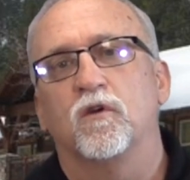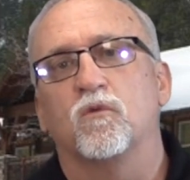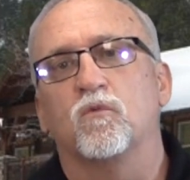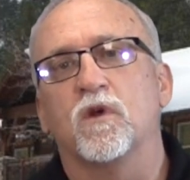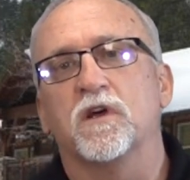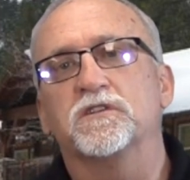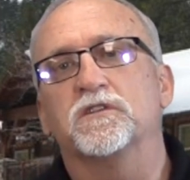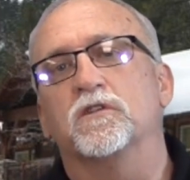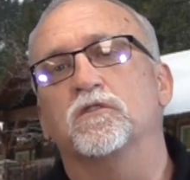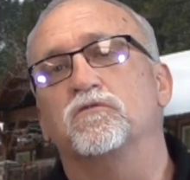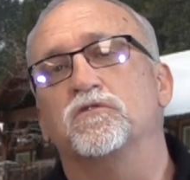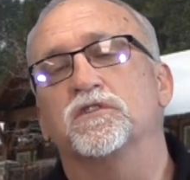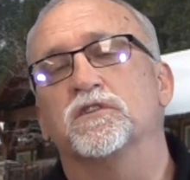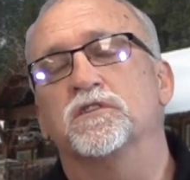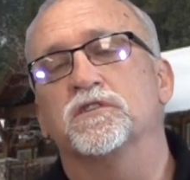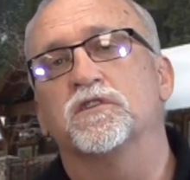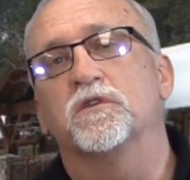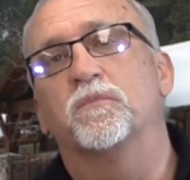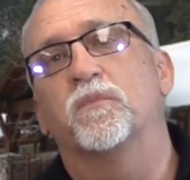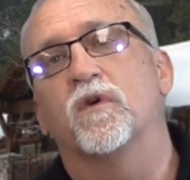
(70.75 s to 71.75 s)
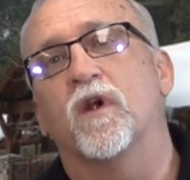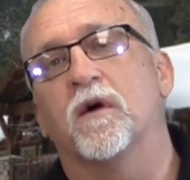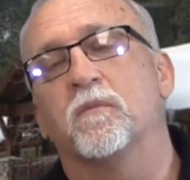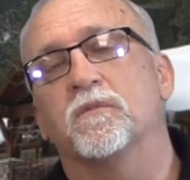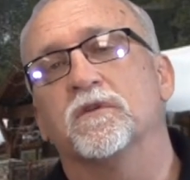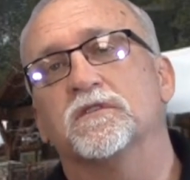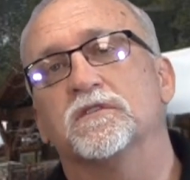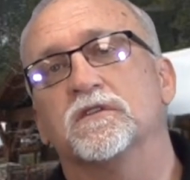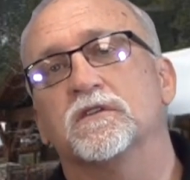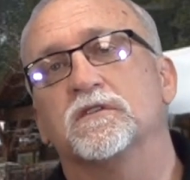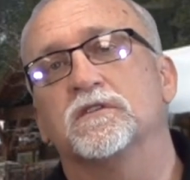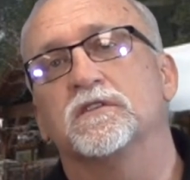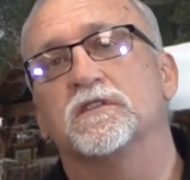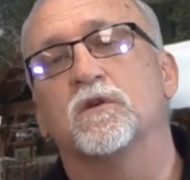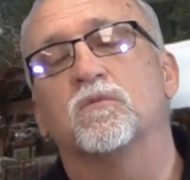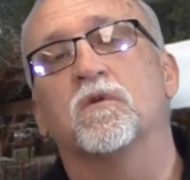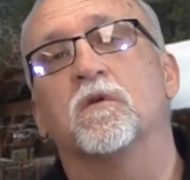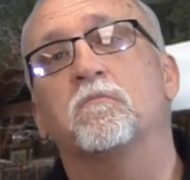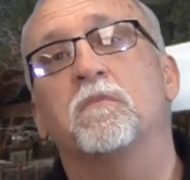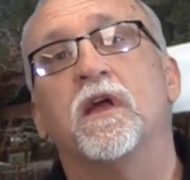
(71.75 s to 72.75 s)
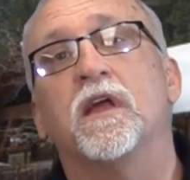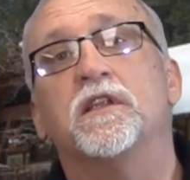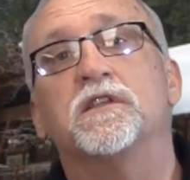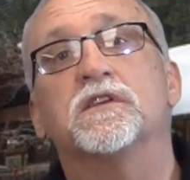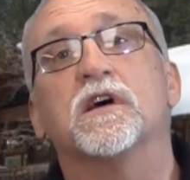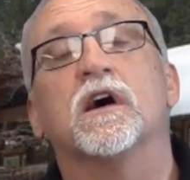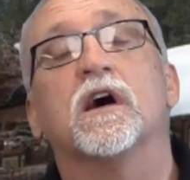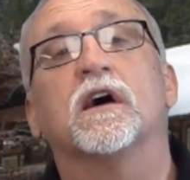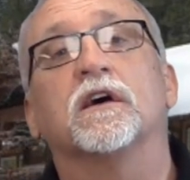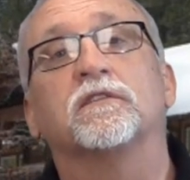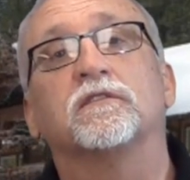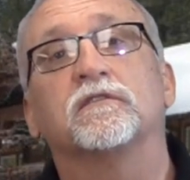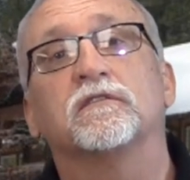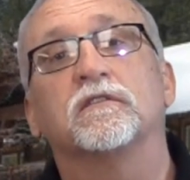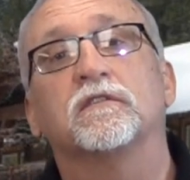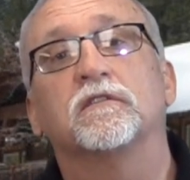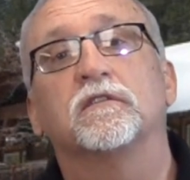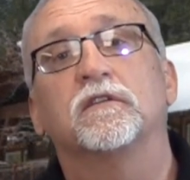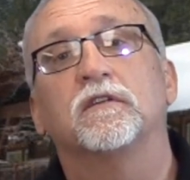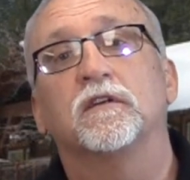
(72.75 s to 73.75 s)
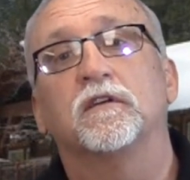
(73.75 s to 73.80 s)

resolutions or promises that were made to us